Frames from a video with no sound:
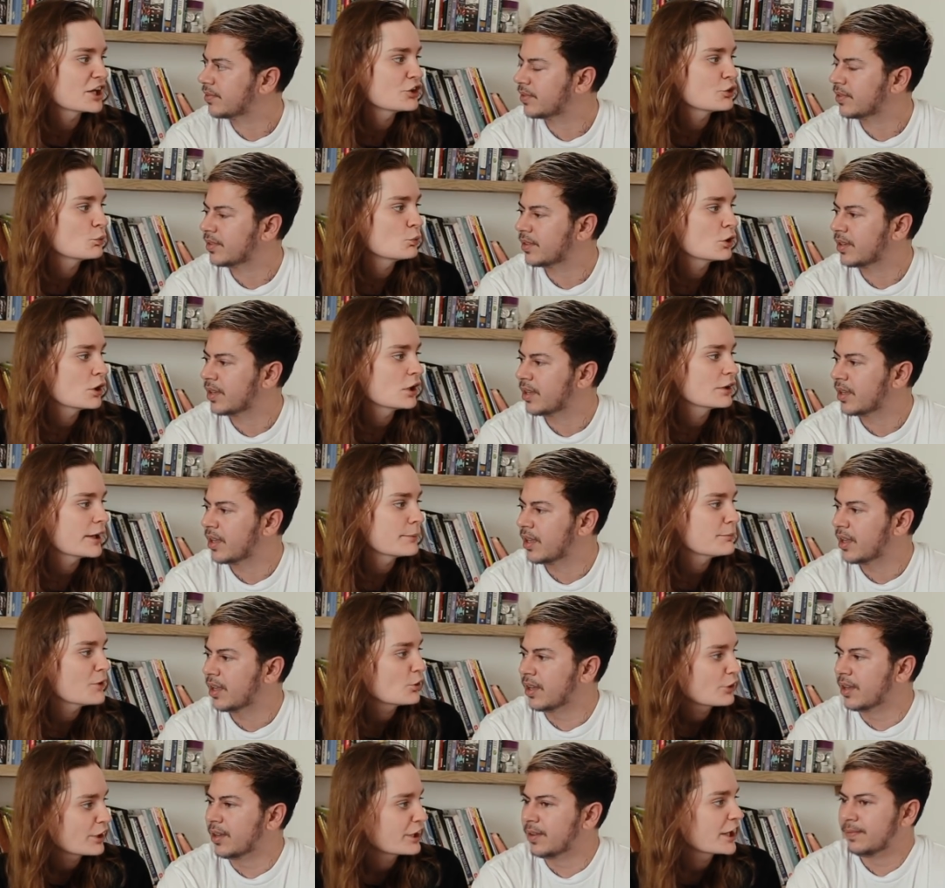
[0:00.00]
Speaker 1: in the world.
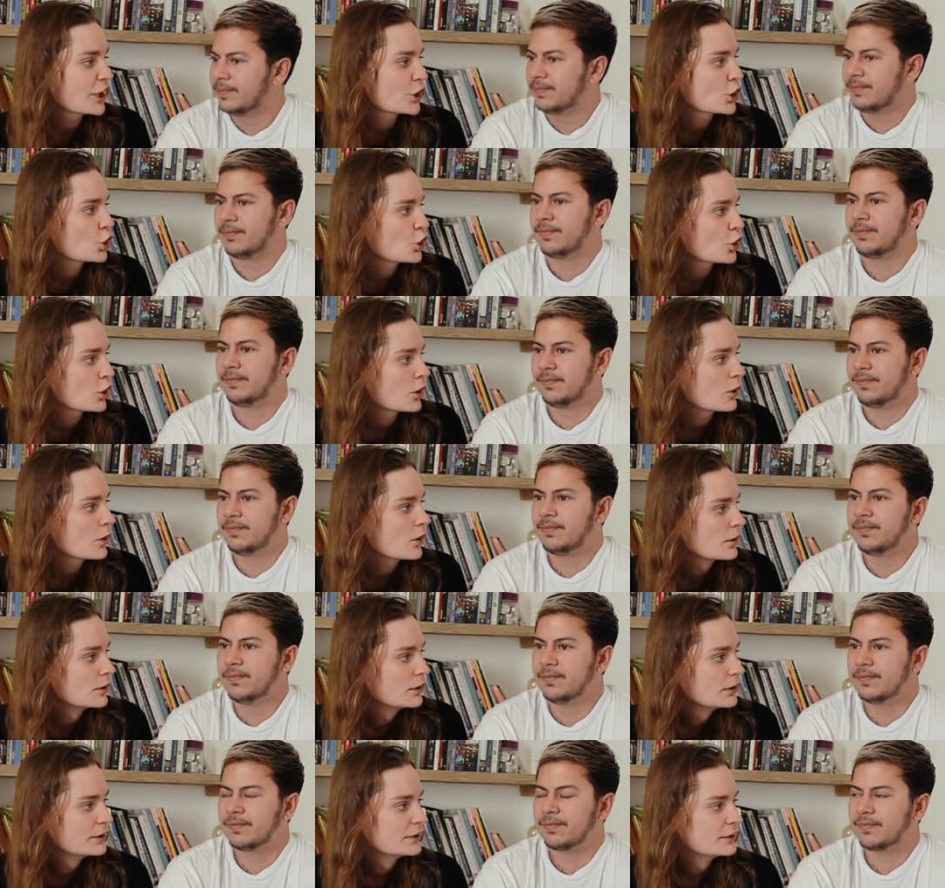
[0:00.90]
I'm not going to get a
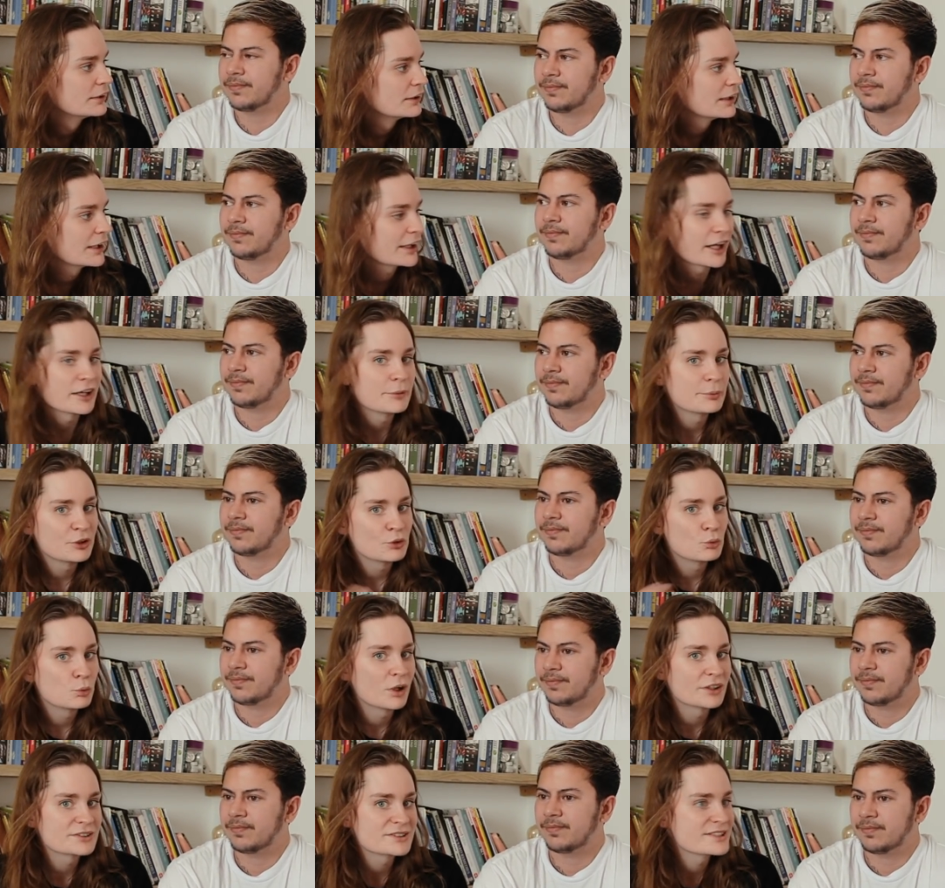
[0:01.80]
girl." Like anybody
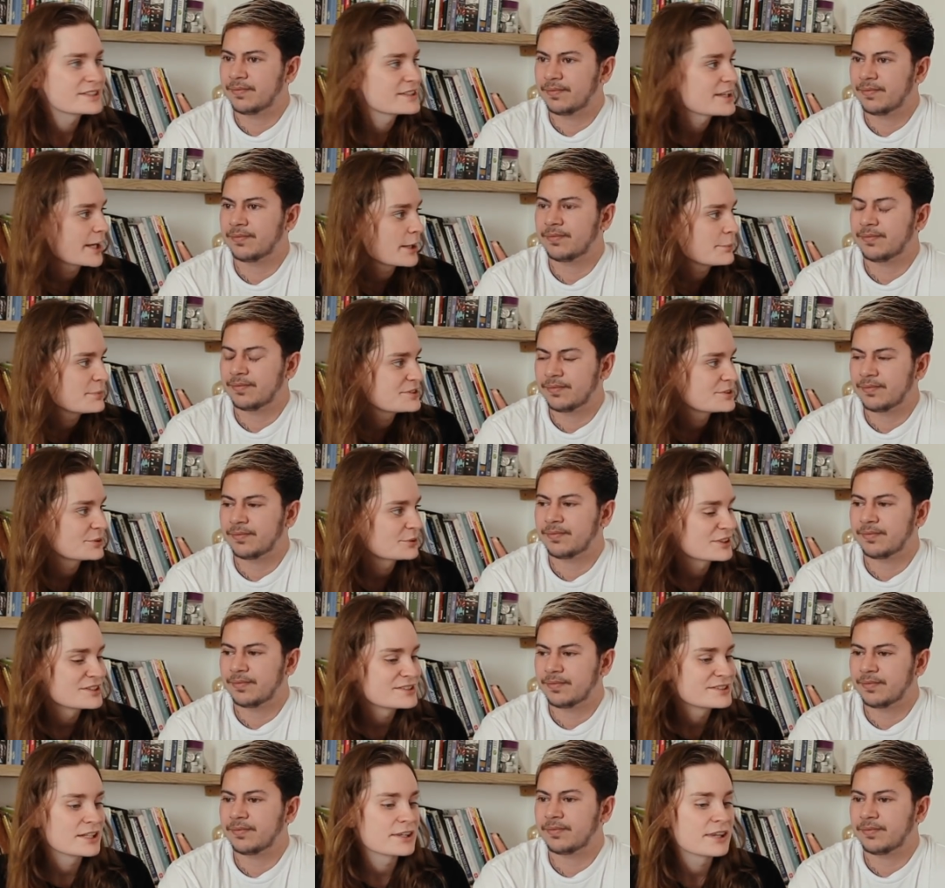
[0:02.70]
who watches that
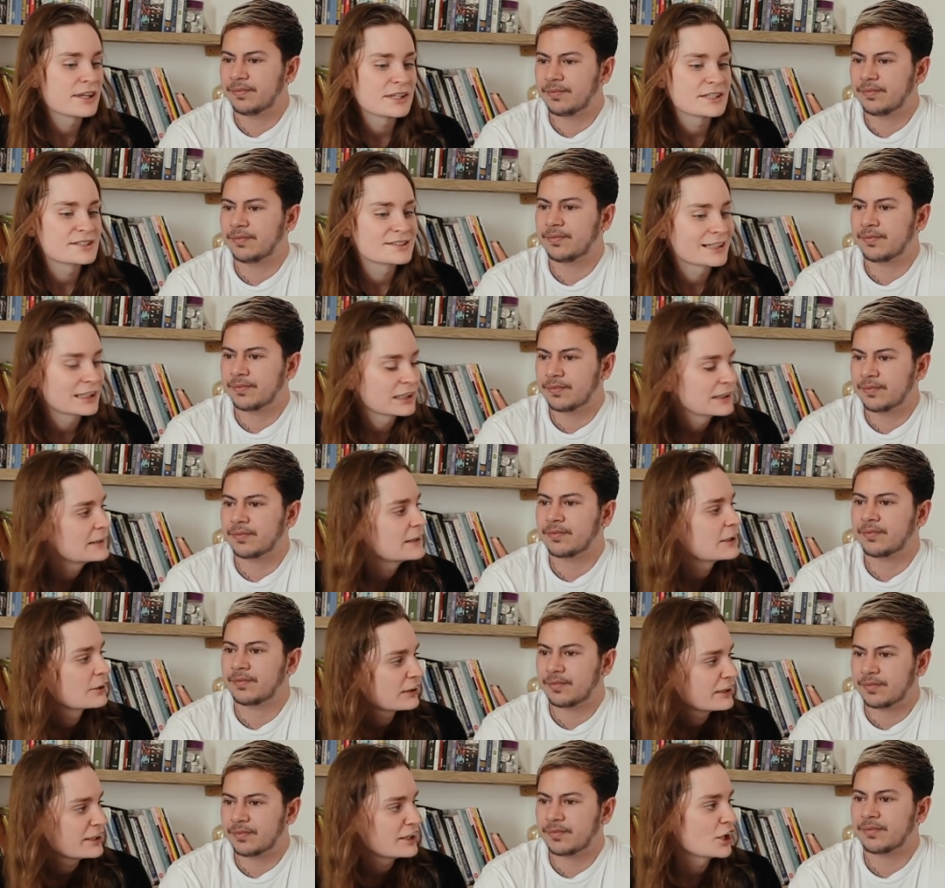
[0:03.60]
episode can see that that's
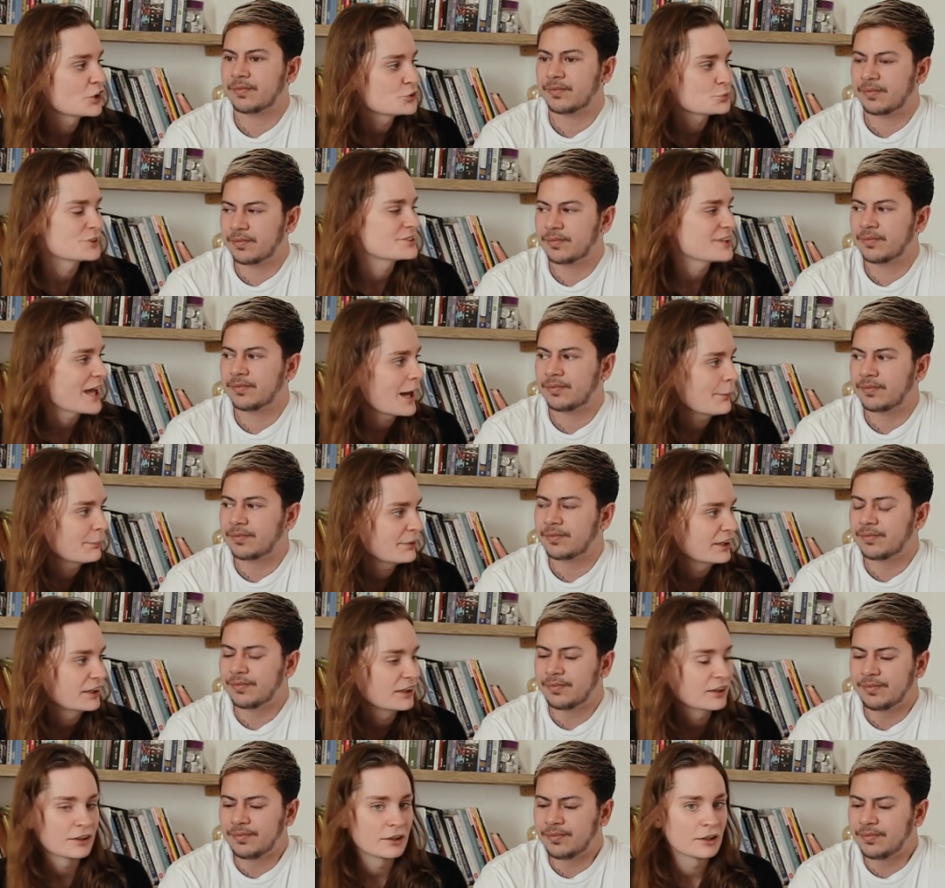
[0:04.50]
clearly not what's
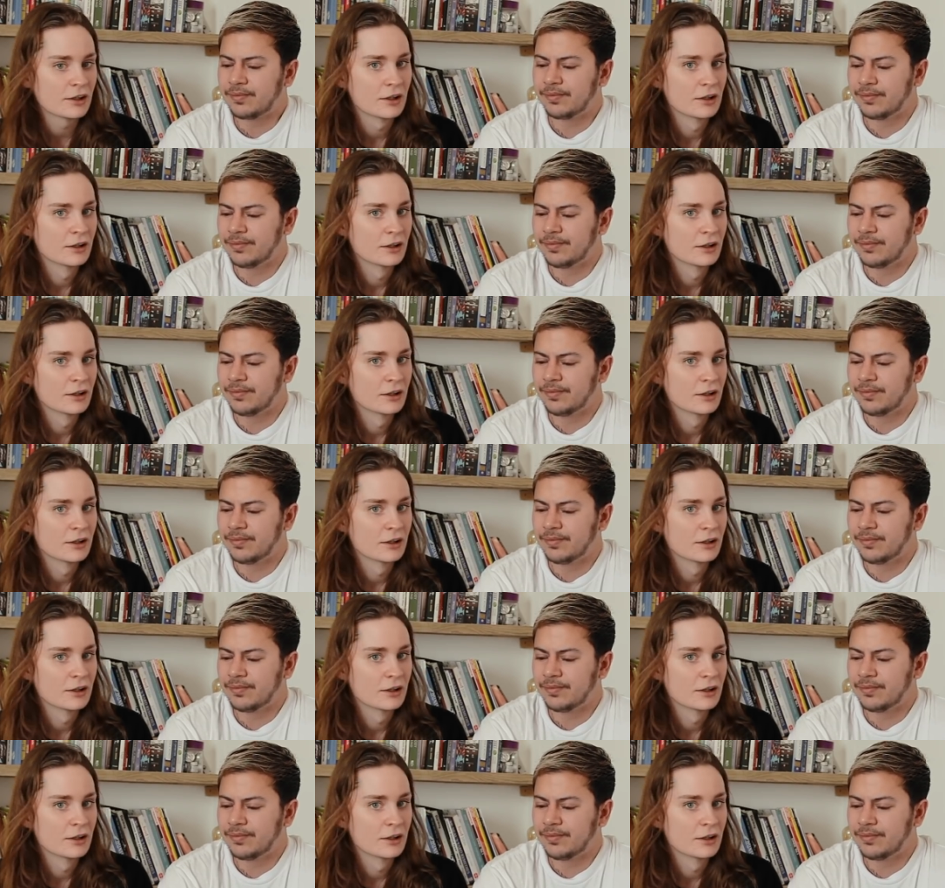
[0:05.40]
happening here.